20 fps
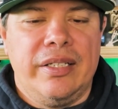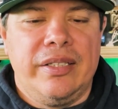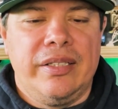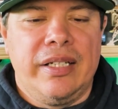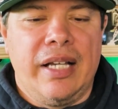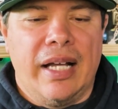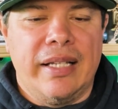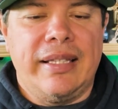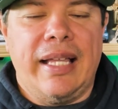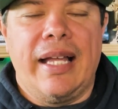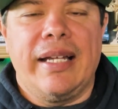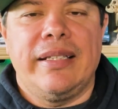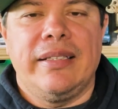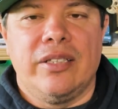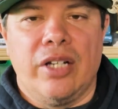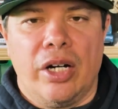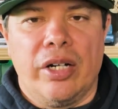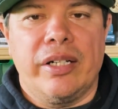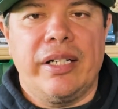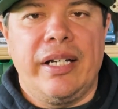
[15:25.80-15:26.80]
got that
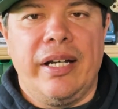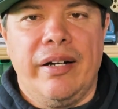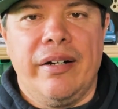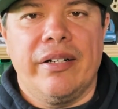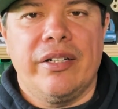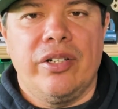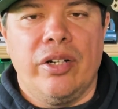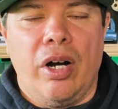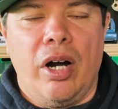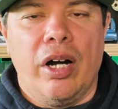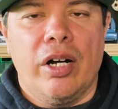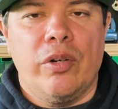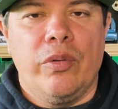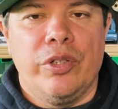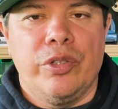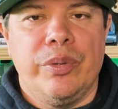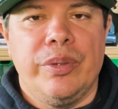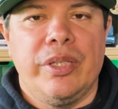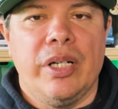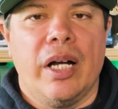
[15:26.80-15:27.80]
dark character arc,
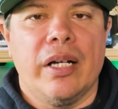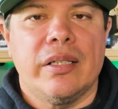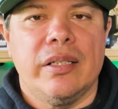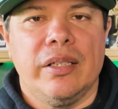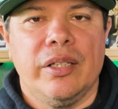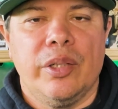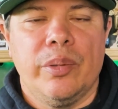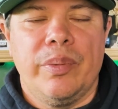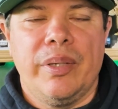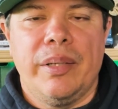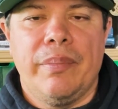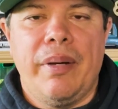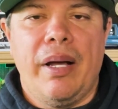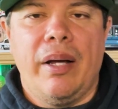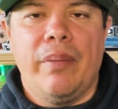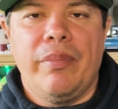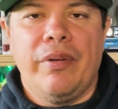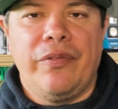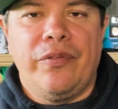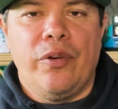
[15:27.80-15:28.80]
which we talked a little bit
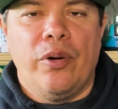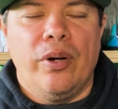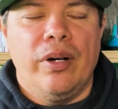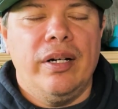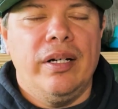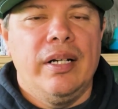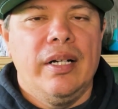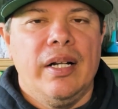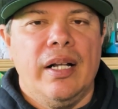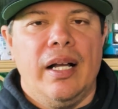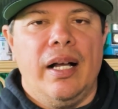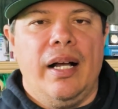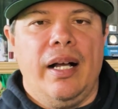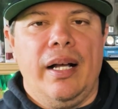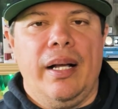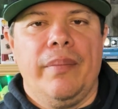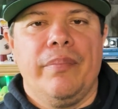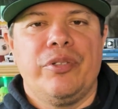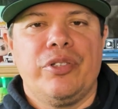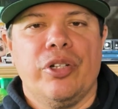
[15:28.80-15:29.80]
about before.
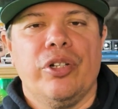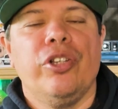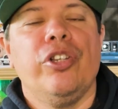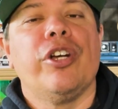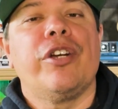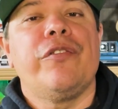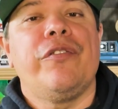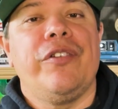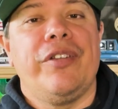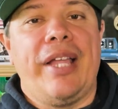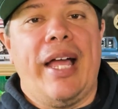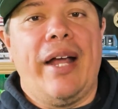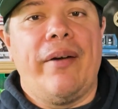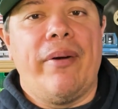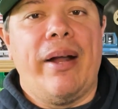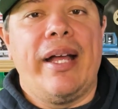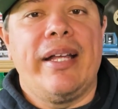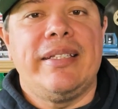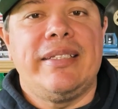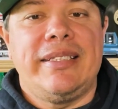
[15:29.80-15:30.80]
So look for that,
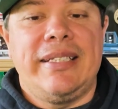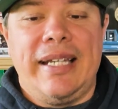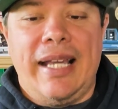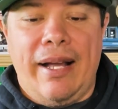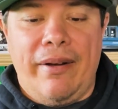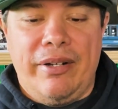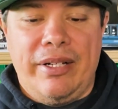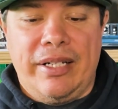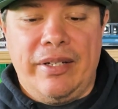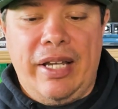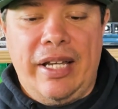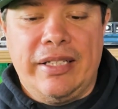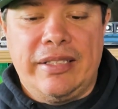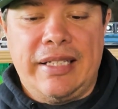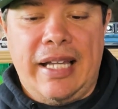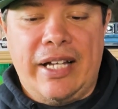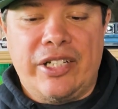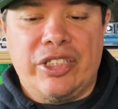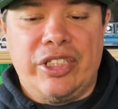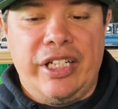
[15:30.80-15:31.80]
right? See how it's
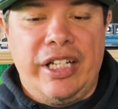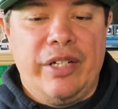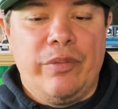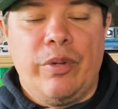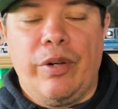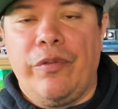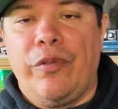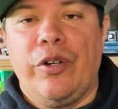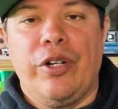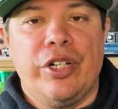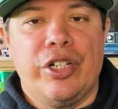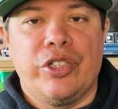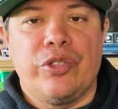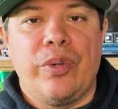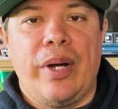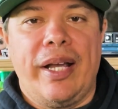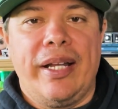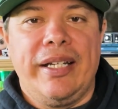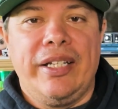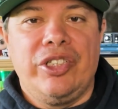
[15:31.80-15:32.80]
actually in reverse,
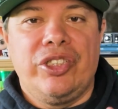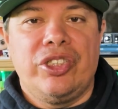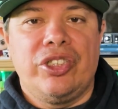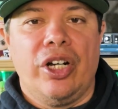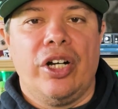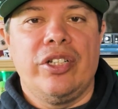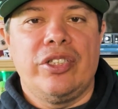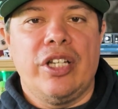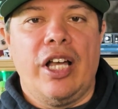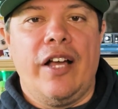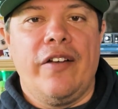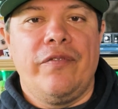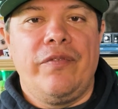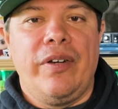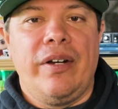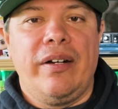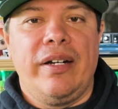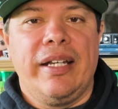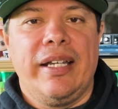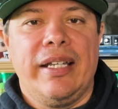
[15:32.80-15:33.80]
right? He starts off
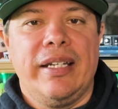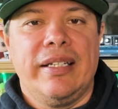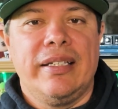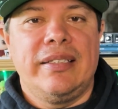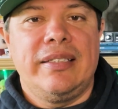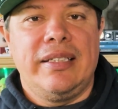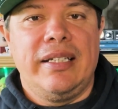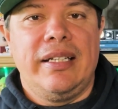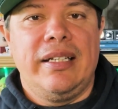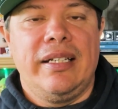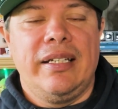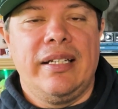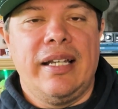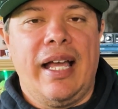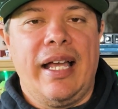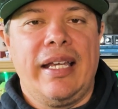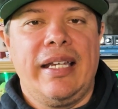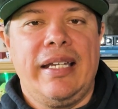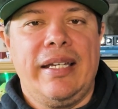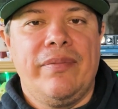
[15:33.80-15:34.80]
very innocent and
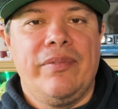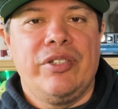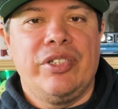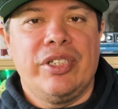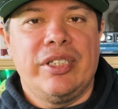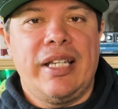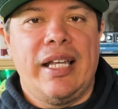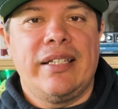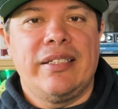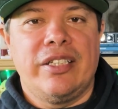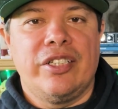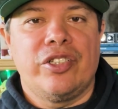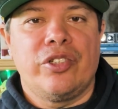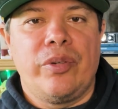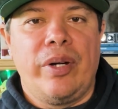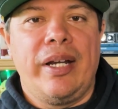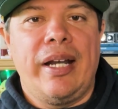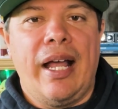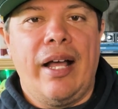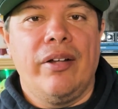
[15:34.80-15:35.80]
naive and just has this
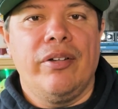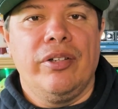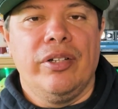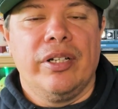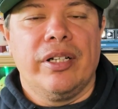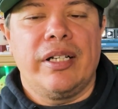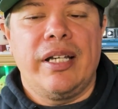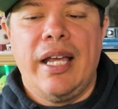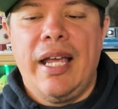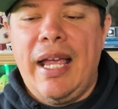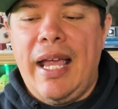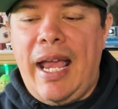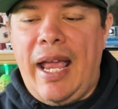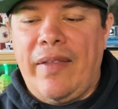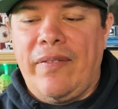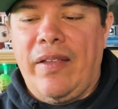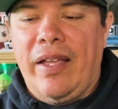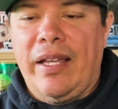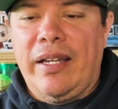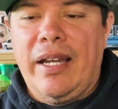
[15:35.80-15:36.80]
great outlook,
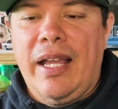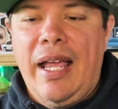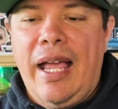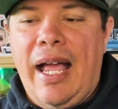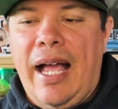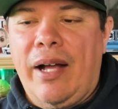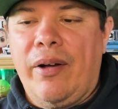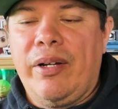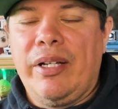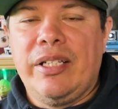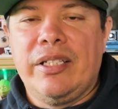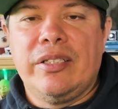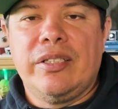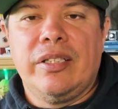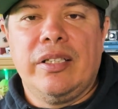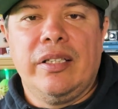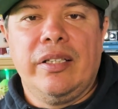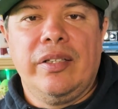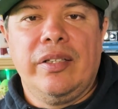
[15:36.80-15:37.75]
and then how his